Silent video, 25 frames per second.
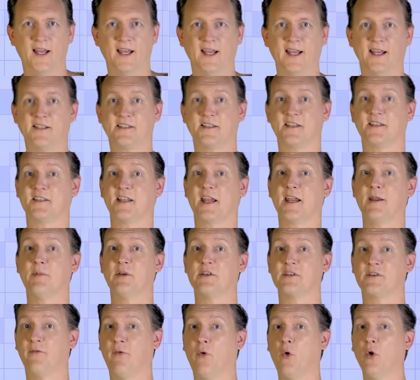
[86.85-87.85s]
It's the same
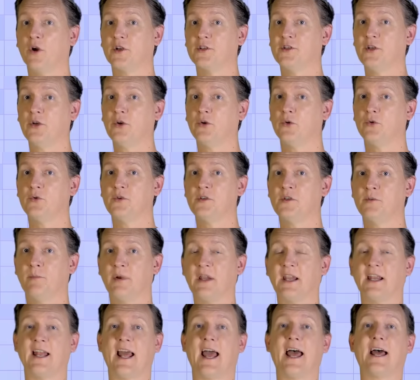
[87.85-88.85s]
as four twos
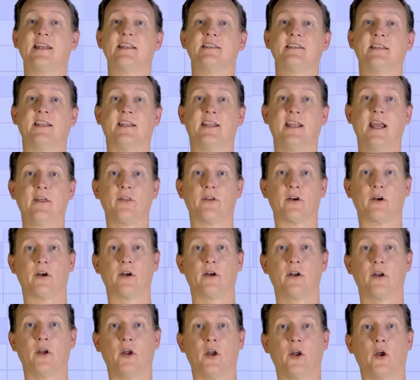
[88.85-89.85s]
being added
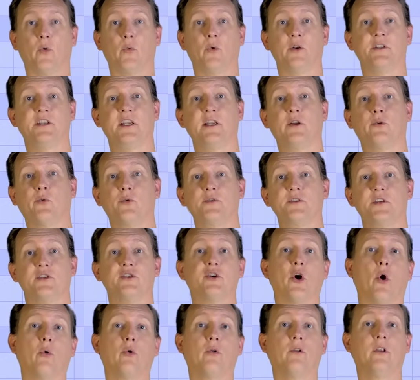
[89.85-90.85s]
together, which equals a
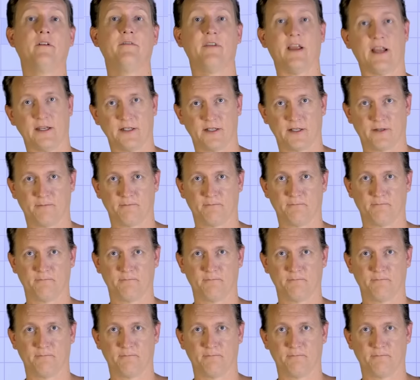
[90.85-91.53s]
total of 8.